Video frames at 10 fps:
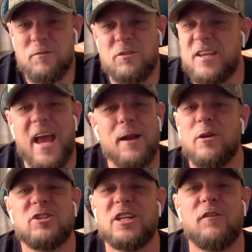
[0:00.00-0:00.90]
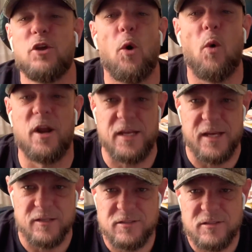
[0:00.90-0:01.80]
Tatum doesn't even know what he
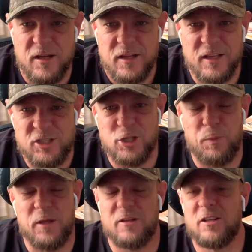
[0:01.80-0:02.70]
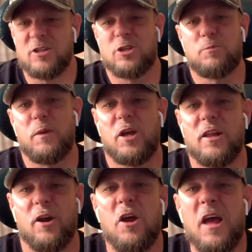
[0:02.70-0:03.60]
is. Let's just be
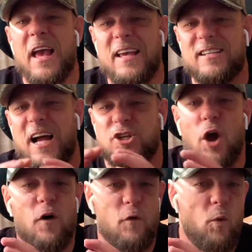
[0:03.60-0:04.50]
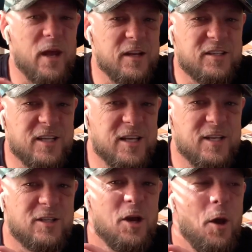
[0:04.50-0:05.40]
clear. He's got Jehovah's
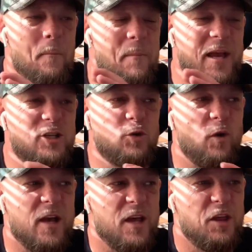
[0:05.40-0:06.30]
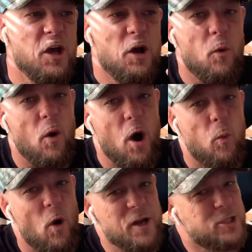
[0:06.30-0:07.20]
Witnesses mixed with
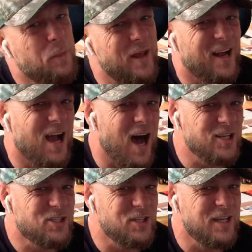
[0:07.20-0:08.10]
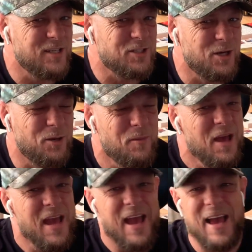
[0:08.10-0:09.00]
oneness Pentecostalism,
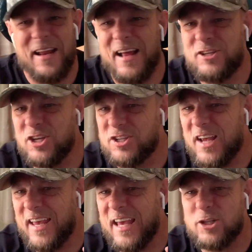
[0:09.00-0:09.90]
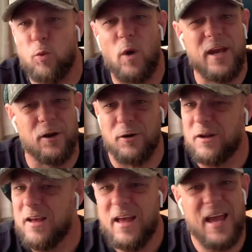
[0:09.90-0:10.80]
and it gets weird.
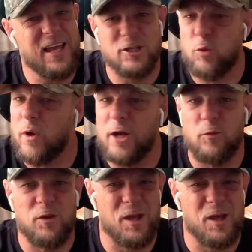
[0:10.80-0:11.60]
It gets weird with